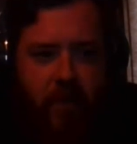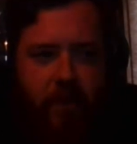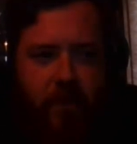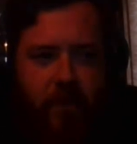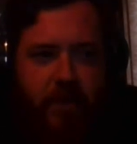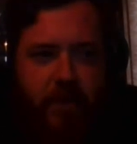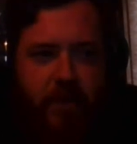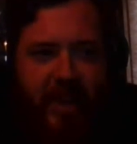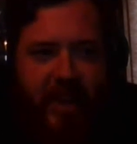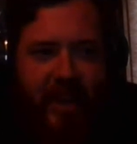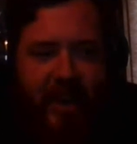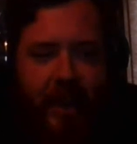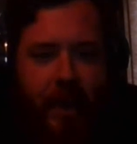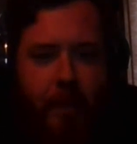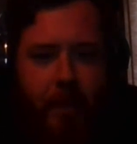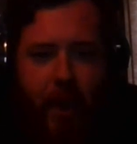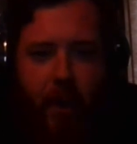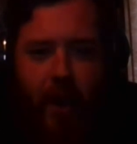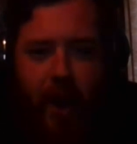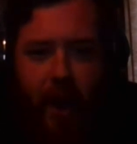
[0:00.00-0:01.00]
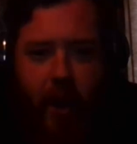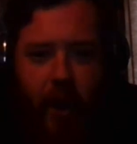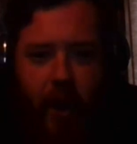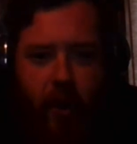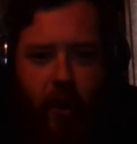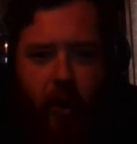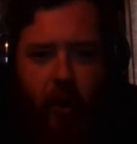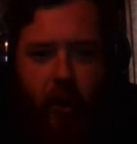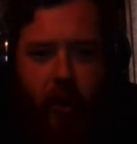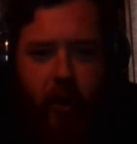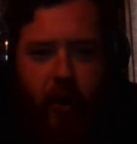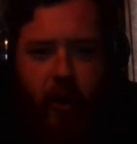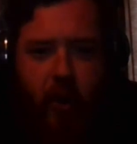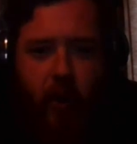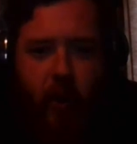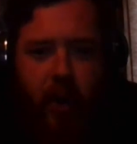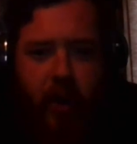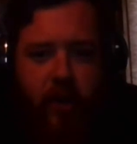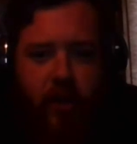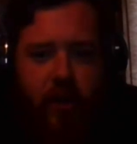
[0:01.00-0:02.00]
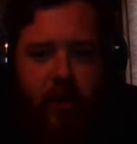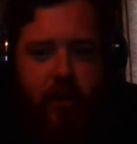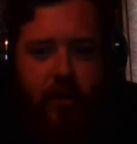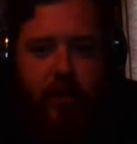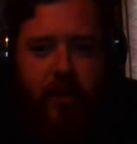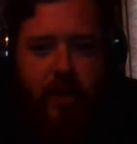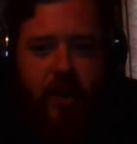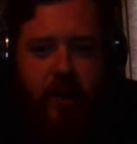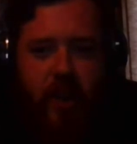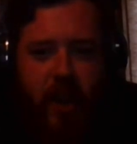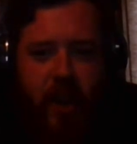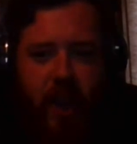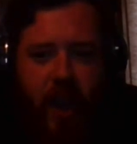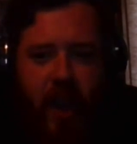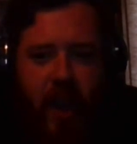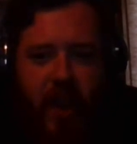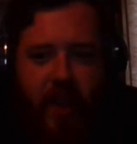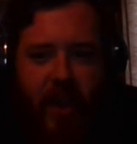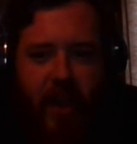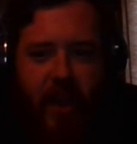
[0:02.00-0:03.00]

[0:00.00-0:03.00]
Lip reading: feeling about how they're going to do it, and then